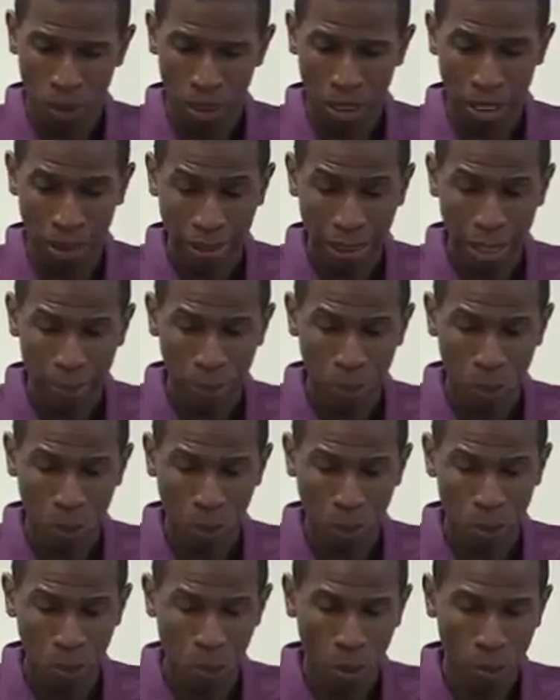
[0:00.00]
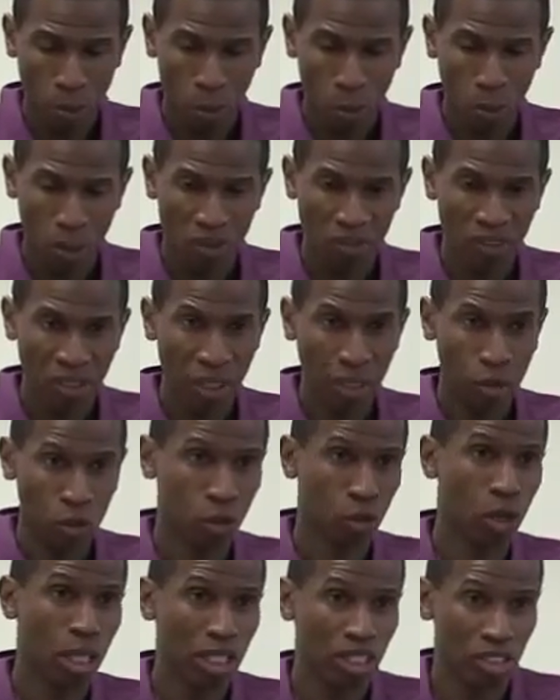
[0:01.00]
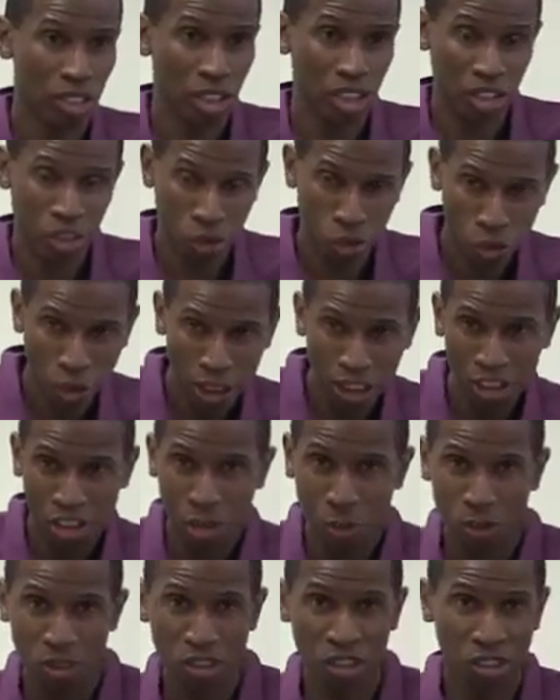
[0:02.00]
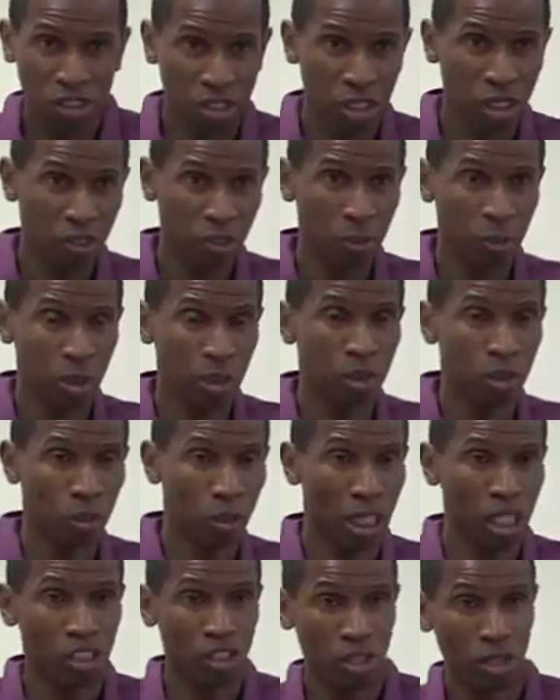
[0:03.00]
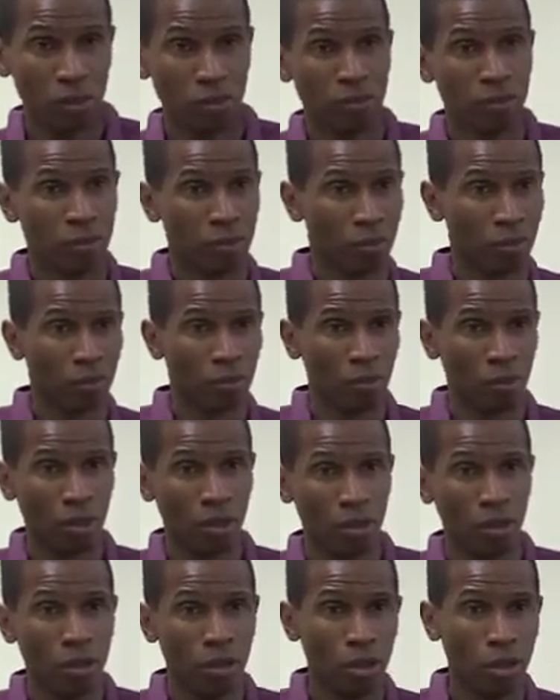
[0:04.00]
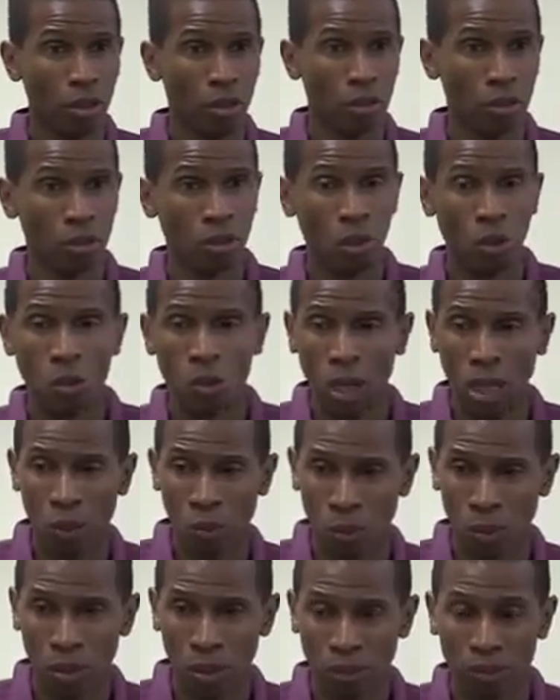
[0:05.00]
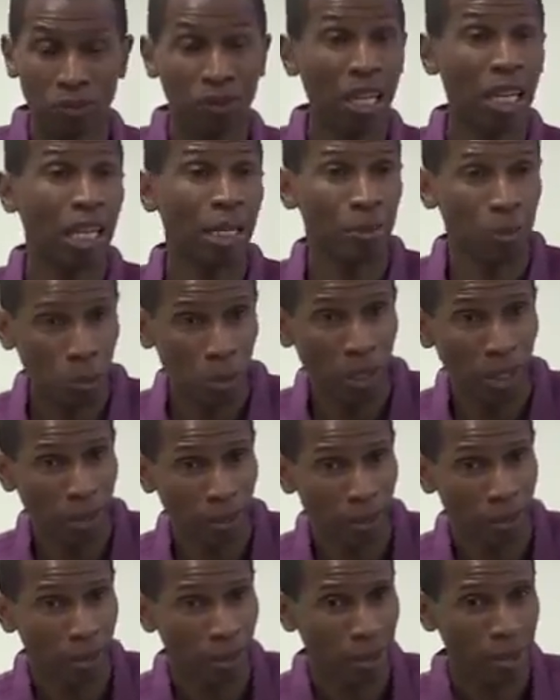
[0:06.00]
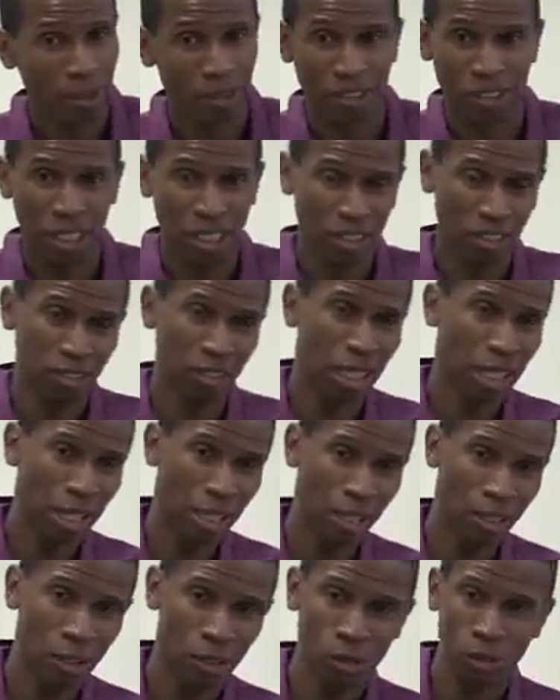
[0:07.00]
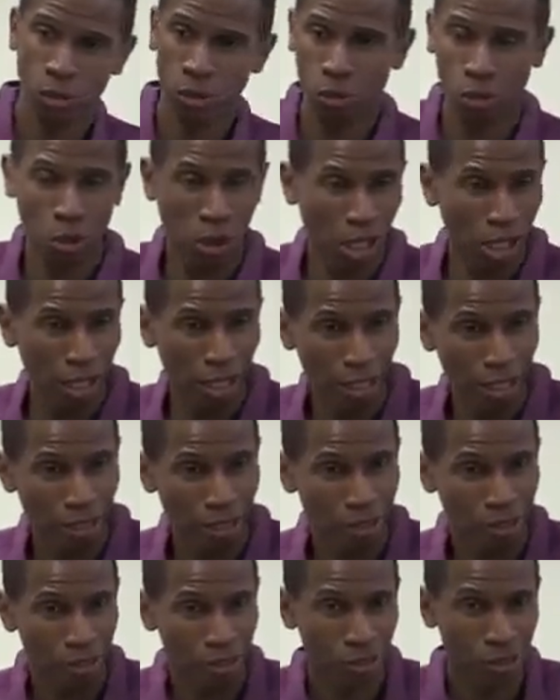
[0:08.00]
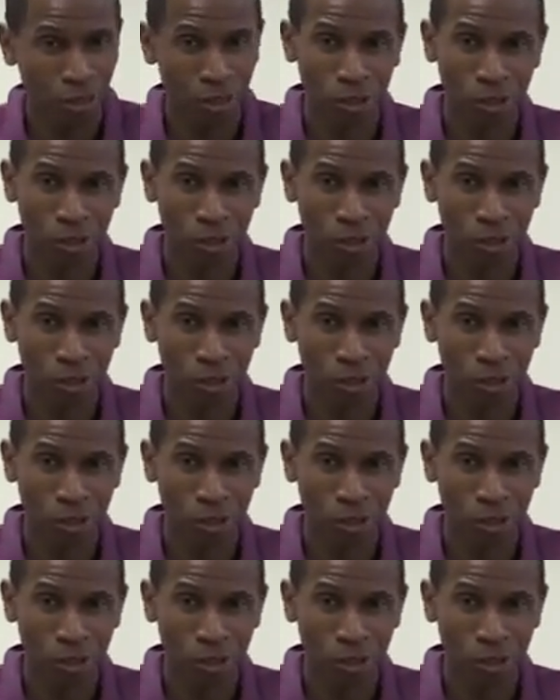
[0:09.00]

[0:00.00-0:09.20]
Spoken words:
at that point were more important than astrology, because astrology was just giving me direction. Who I would vibe with, sextiles, trines,